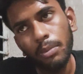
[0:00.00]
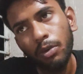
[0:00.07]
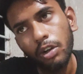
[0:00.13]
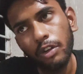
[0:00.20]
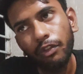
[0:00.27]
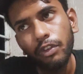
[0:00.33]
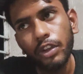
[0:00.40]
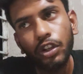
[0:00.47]

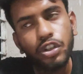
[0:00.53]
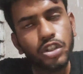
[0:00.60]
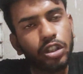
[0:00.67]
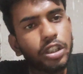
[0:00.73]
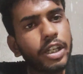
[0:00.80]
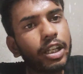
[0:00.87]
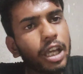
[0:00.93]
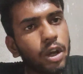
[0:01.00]

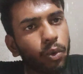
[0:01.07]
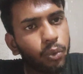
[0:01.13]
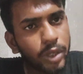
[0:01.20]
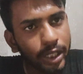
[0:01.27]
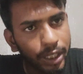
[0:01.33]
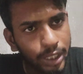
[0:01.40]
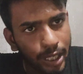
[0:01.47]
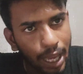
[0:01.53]
modification that
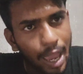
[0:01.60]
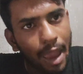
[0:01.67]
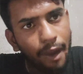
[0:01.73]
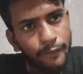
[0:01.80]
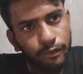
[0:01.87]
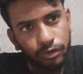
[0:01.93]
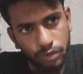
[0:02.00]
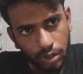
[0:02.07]
we
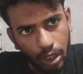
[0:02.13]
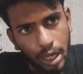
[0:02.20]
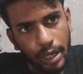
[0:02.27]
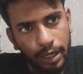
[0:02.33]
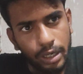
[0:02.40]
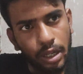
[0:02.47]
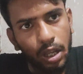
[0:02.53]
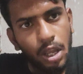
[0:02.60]
have
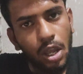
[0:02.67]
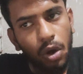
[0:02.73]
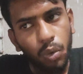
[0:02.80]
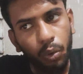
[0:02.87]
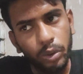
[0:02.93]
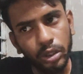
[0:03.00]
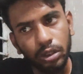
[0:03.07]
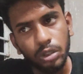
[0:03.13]
done
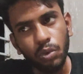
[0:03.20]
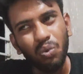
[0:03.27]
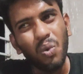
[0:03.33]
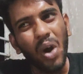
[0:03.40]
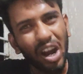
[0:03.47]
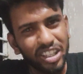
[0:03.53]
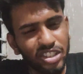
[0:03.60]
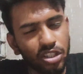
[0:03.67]
with the
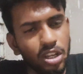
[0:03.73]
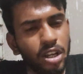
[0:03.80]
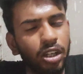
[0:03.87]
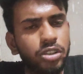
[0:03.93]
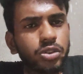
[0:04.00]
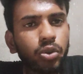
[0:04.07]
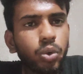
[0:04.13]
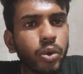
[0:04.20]
watch.
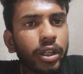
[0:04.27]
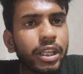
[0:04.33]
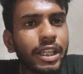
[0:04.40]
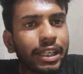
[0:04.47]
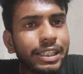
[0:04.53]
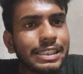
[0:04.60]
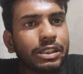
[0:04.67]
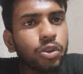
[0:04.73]
So
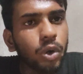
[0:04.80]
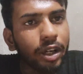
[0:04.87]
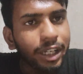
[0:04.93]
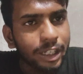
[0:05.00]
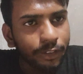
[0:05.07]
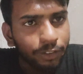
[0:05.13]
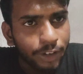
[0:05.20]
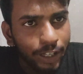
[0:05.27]
it is called
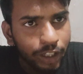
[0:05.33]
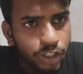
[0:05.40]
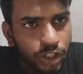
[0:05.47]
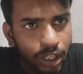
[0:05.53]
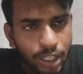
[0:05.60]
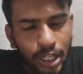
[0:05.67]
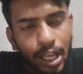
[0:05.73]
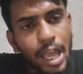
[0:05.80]

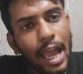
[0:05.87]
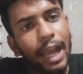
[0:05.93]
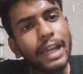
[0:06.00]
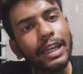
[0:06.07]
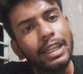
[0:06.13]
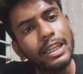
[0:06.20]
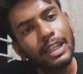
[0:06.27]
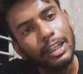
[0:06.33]
inflection,
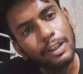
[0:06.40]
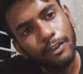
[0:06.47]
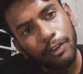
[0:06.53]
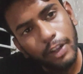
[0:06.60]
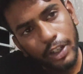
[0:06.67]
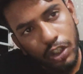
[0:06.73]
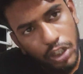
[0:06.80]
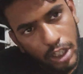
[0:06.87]
and in
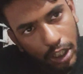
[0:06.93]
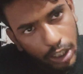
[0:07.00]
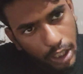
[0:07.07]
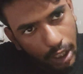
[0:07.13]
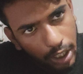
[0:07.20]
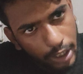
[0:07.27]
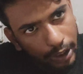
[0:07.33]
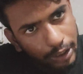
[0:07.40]
inflection,
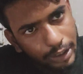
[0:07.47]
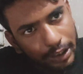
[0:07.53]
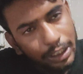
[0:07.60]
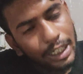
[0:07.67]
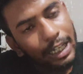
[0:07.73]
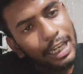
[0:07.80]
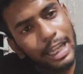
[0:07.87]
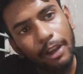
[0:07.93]
the
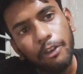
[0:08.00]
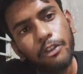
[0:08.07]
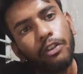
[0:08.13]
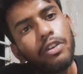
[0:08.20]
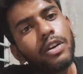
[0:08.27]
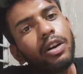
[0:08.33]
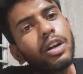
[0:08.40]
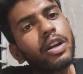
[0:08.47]

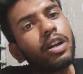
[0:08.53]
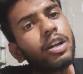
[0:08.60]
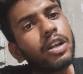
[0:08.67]
never